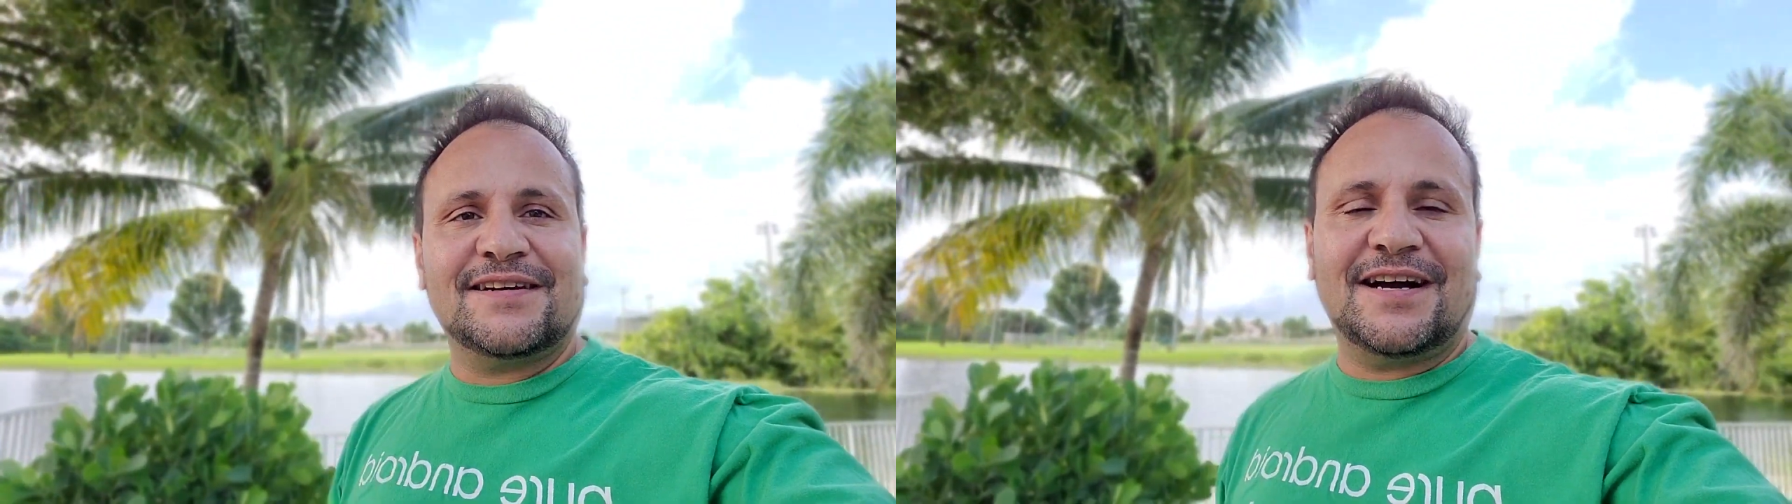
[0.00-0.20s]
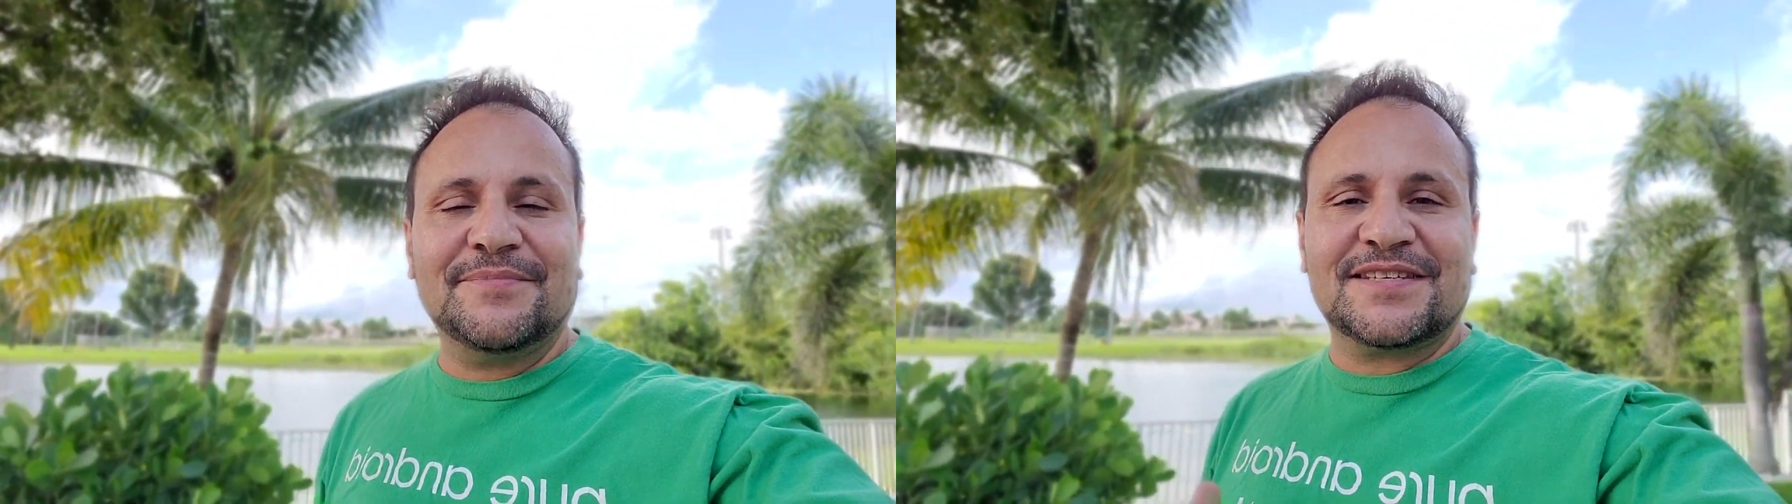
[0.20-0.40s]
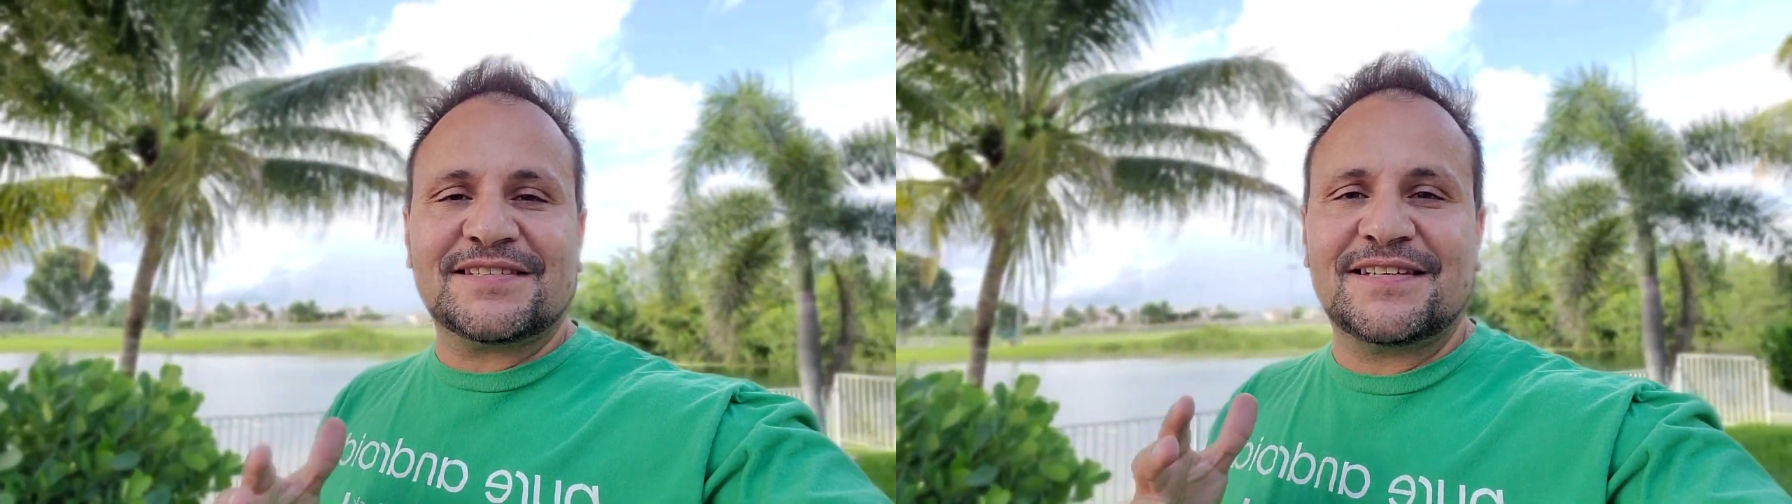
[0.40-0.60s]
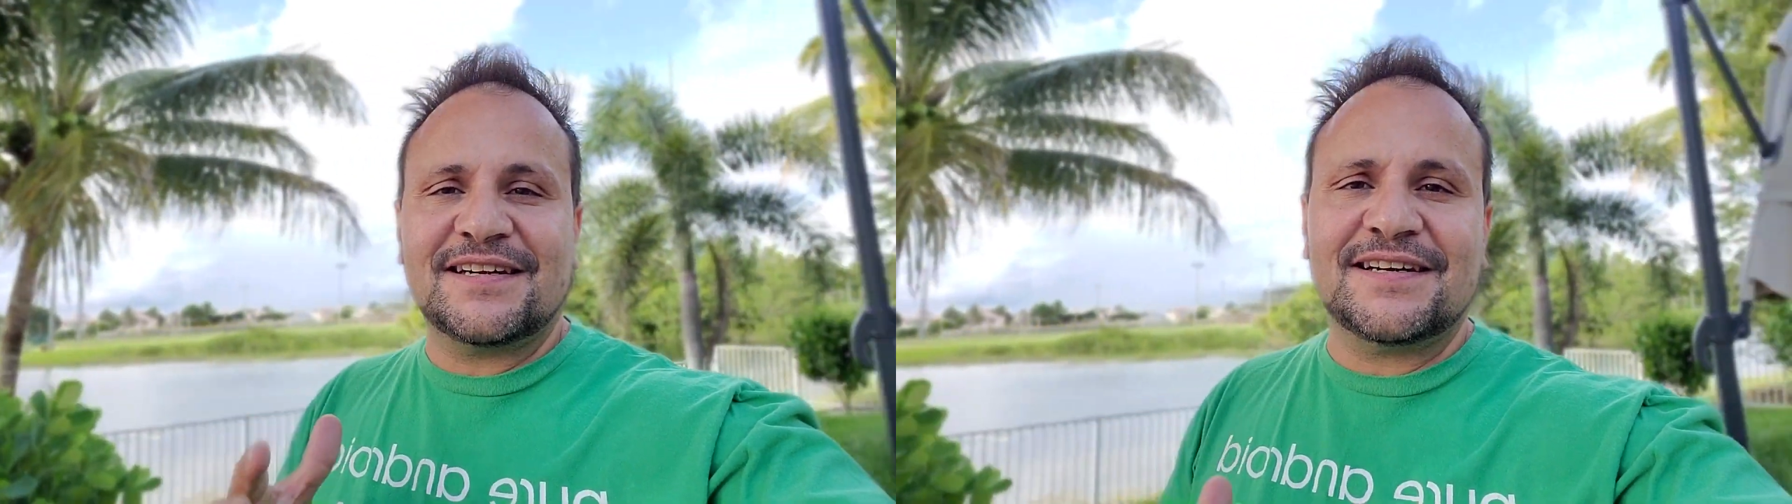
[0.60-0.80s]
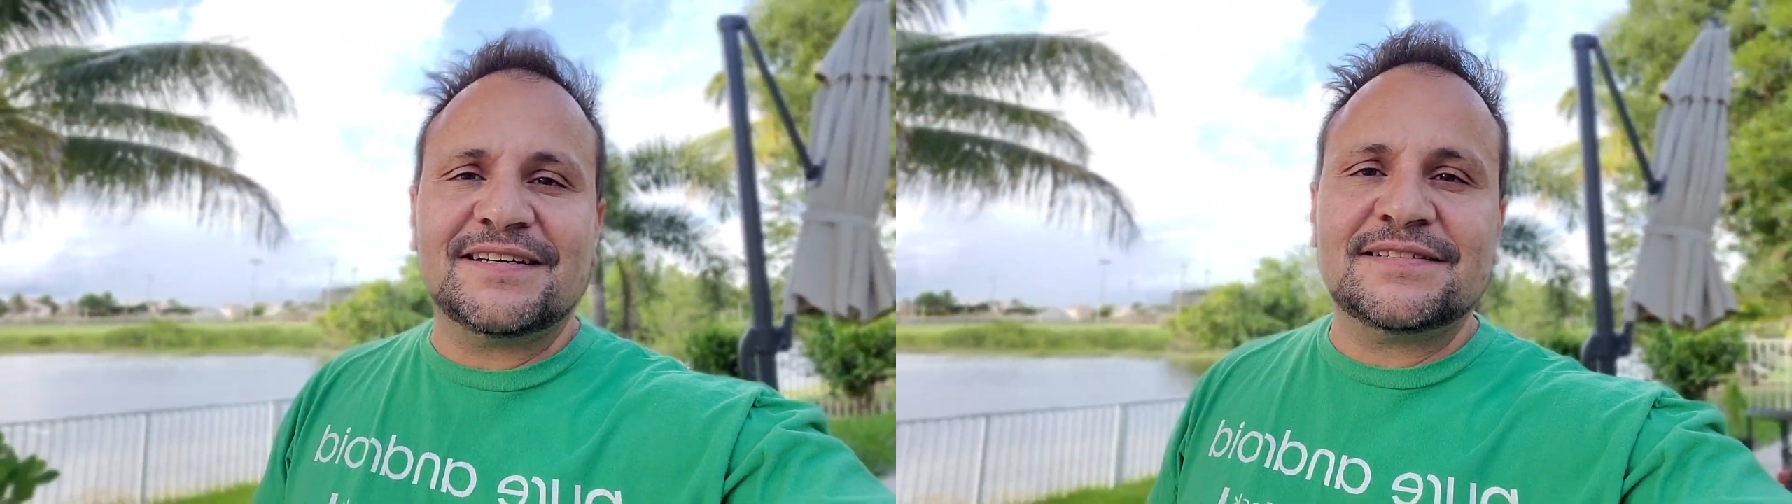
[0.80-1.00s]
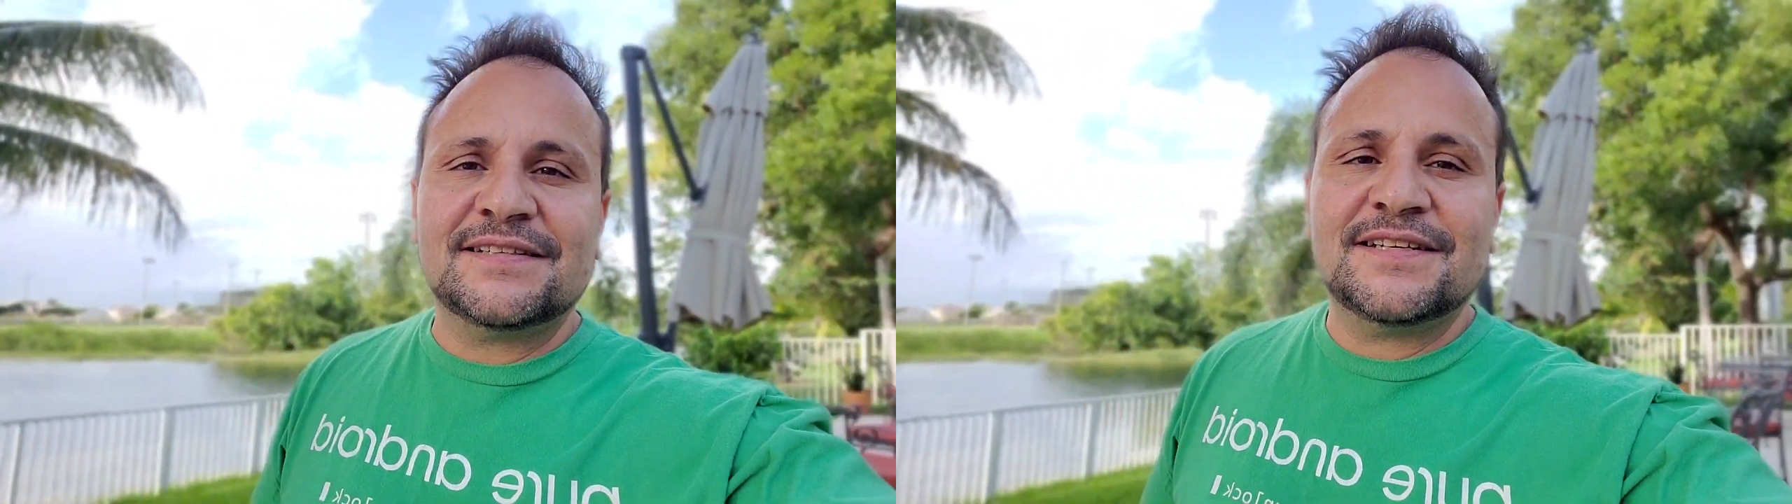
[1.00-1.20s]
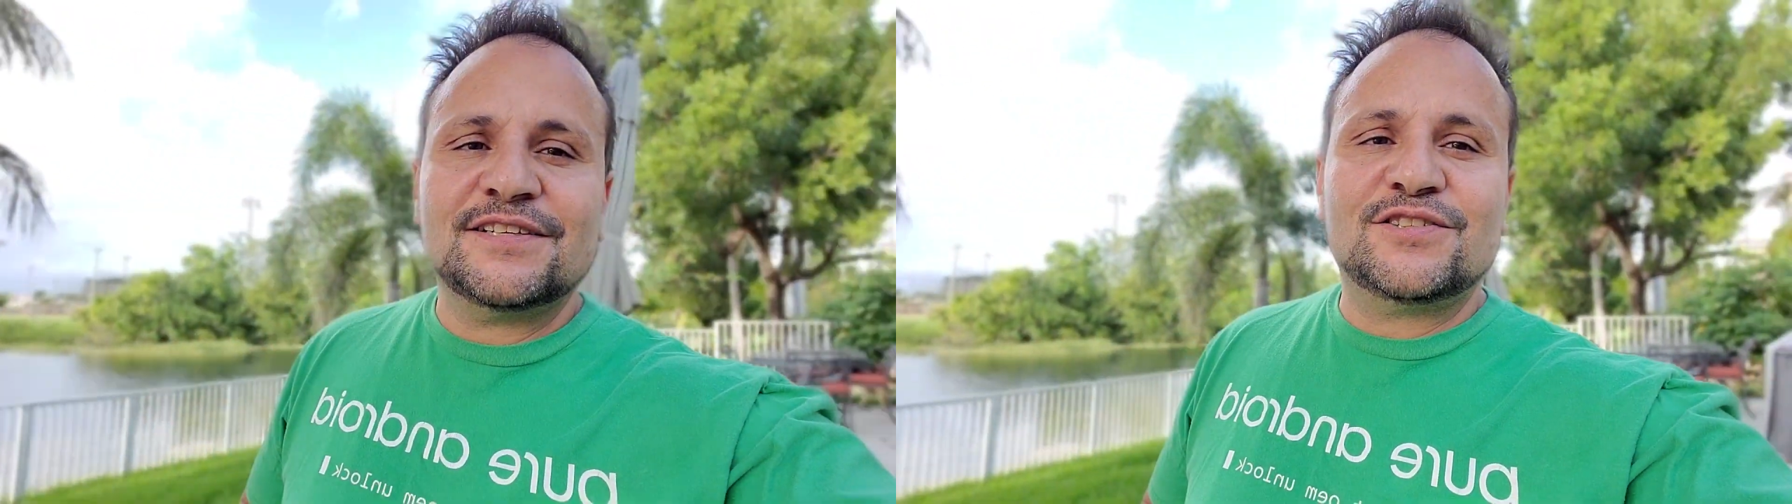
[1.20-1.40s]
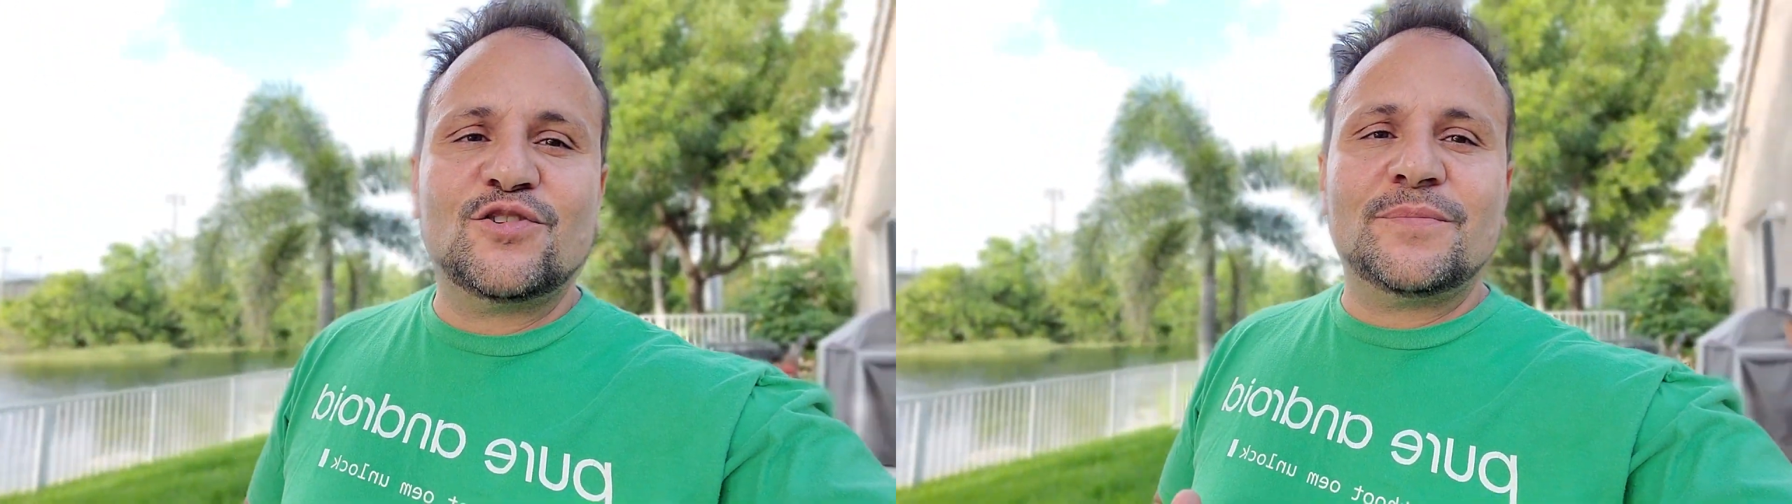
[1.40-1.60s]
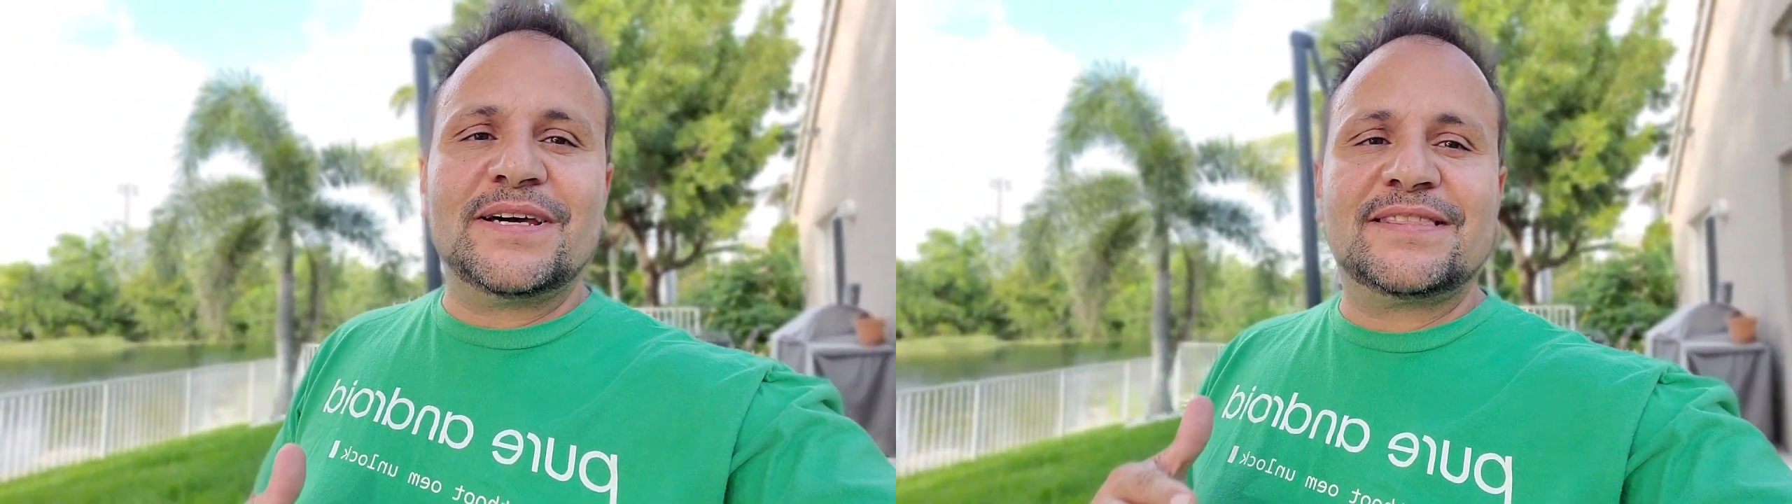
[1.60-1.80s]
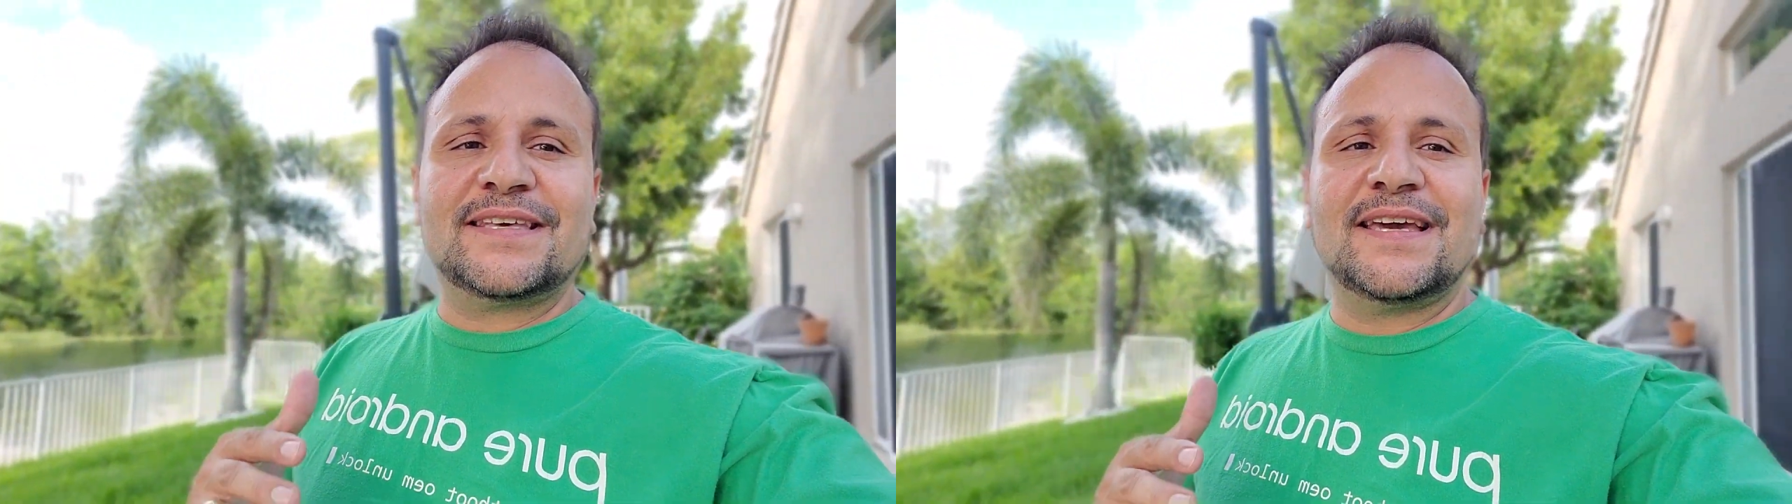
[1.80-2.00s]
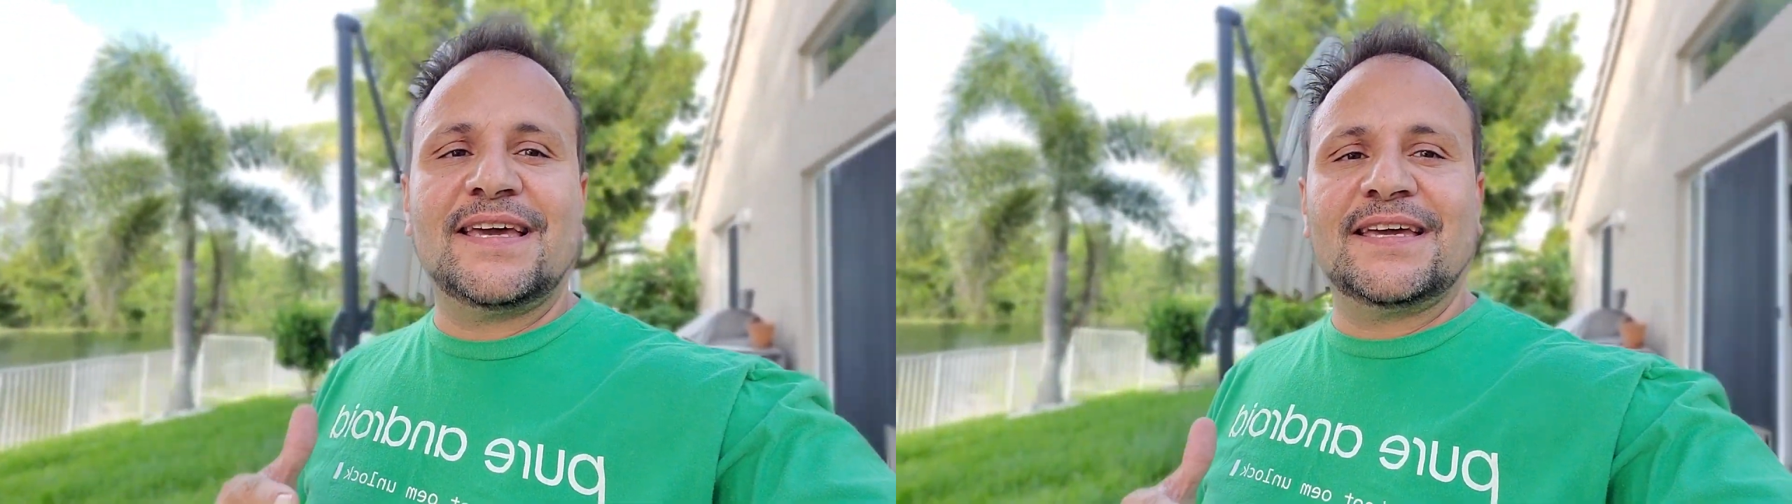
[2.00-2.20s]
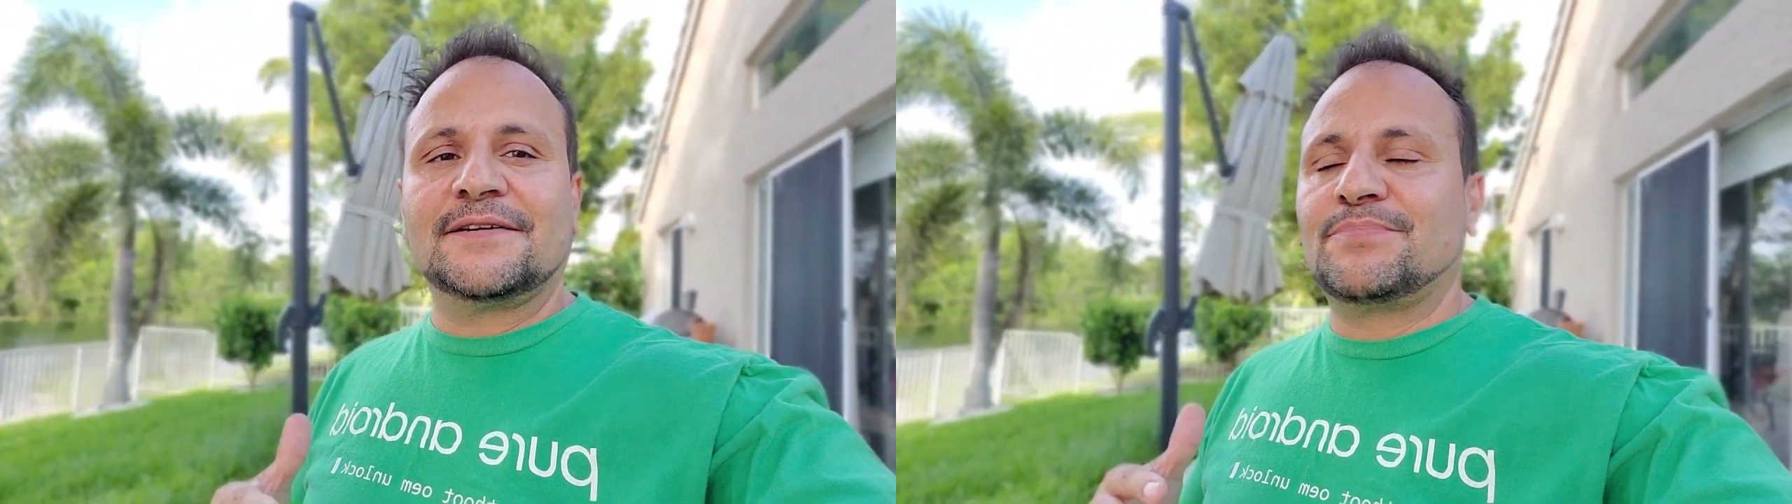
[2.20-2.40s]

I'm the stud, doing my thing,